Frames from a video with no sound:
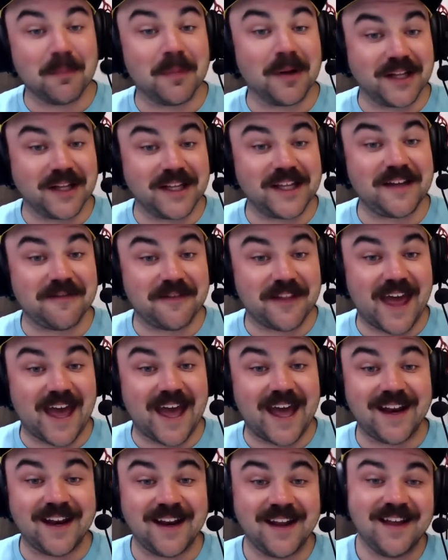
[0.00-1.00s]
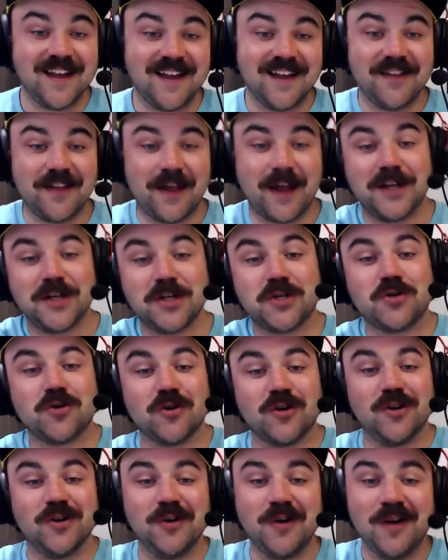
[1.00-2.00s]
Believe that. That is true.